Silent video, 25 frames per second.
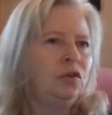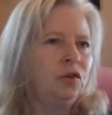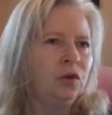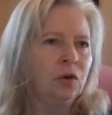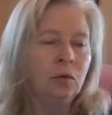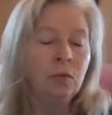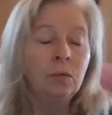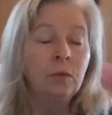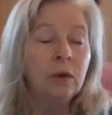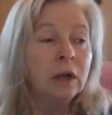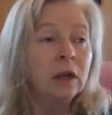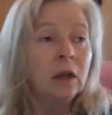You
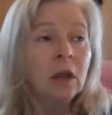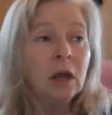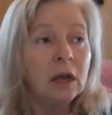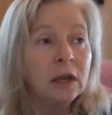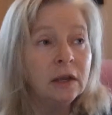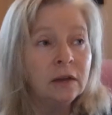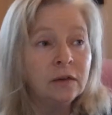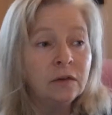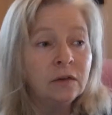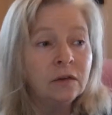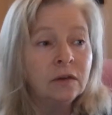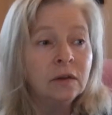don't
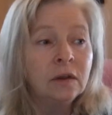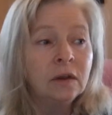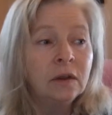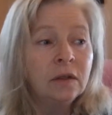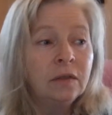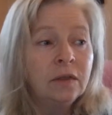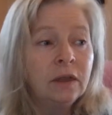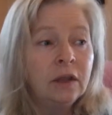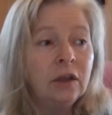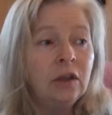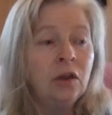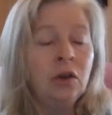realize
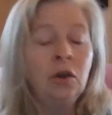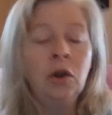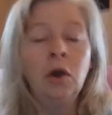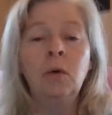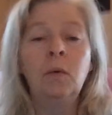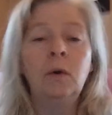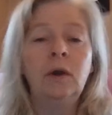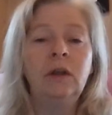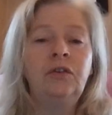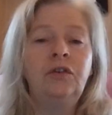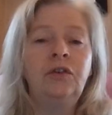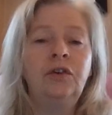that you
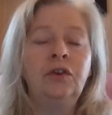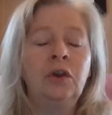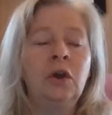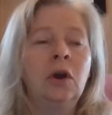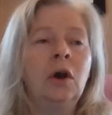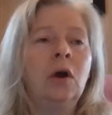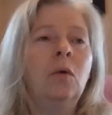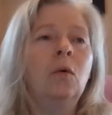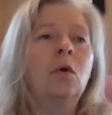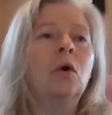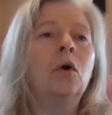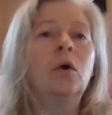know what you
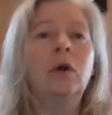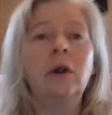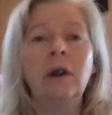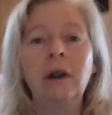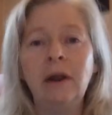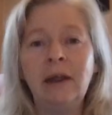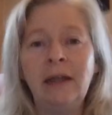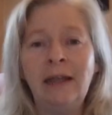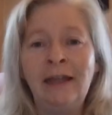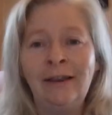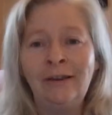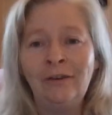know,
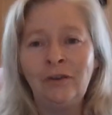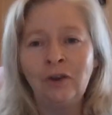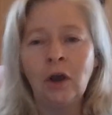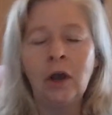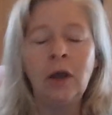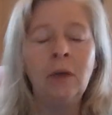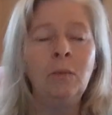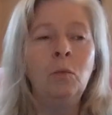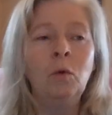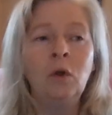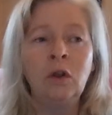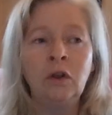or in
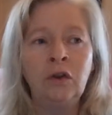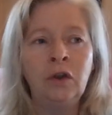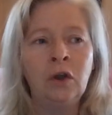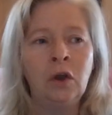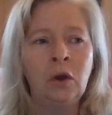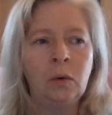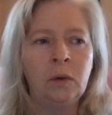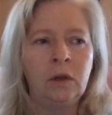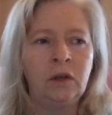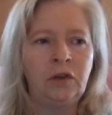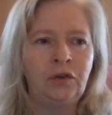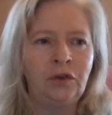time will
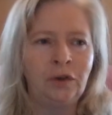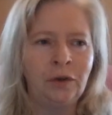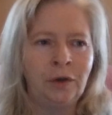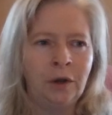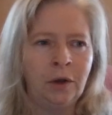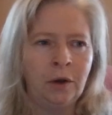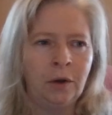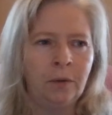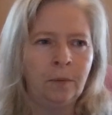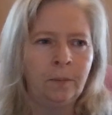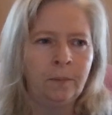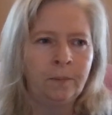know what you
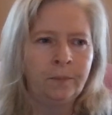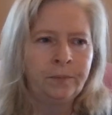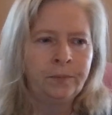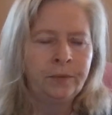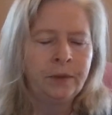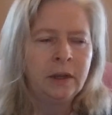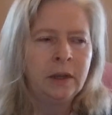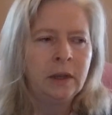know.